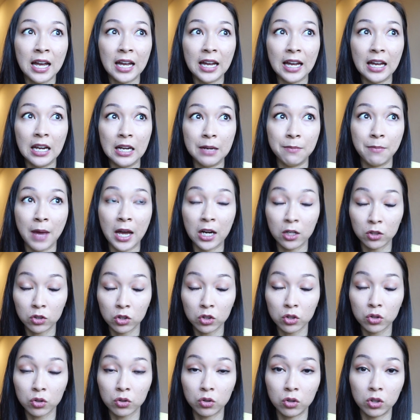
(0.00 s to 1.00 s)
In
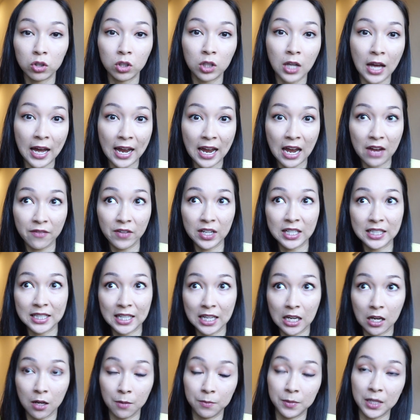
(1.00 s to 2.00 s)
medical school, I have
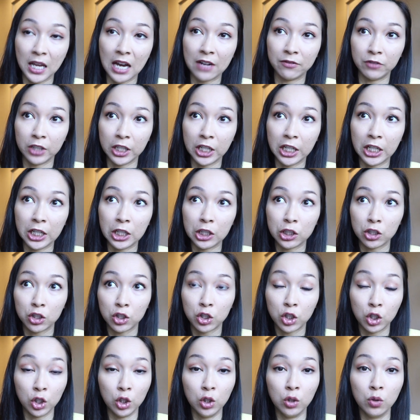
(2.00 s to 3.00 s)
exams every
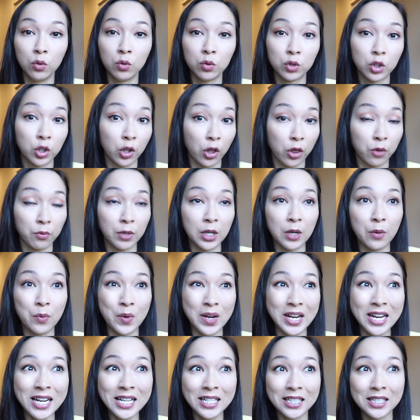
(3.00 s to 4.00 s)
two to three
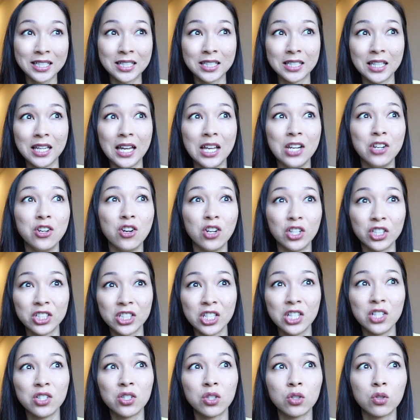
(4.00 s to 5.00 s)
weeks. In
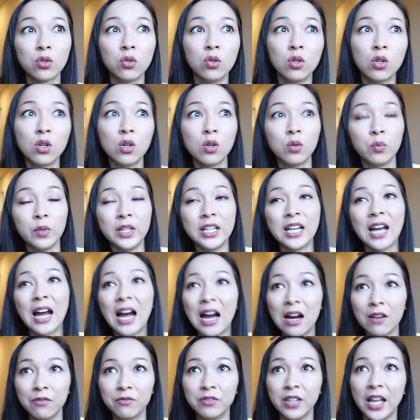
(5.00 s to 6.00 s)
nursing school, we'd
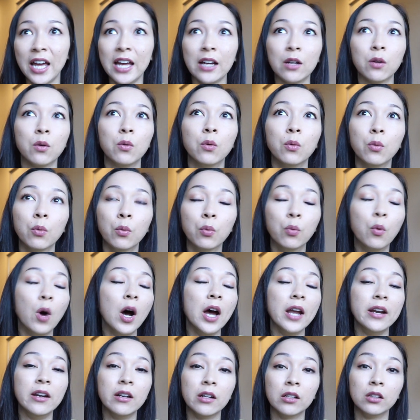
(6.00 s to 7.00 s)
have like
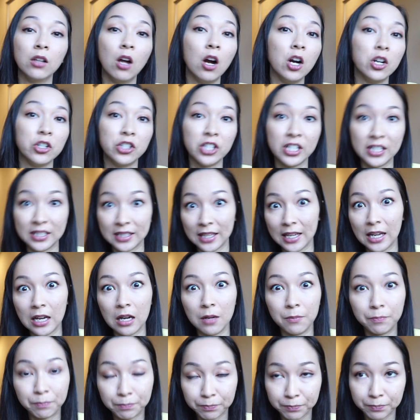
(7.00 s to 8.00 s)
one large
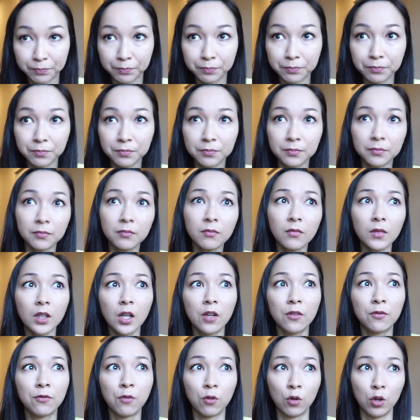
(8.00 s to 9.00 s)
exam
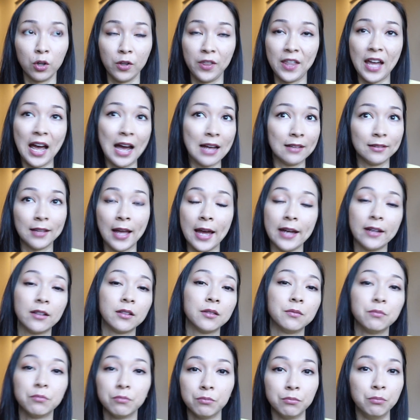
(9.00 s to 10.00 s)
for that like
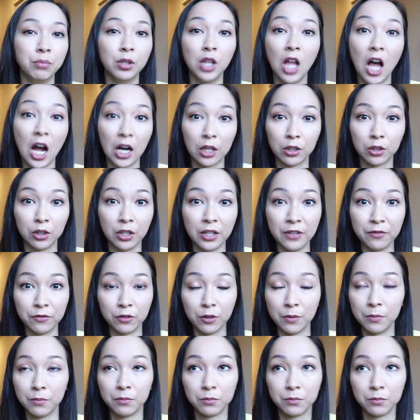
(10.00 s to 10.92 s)
block or inf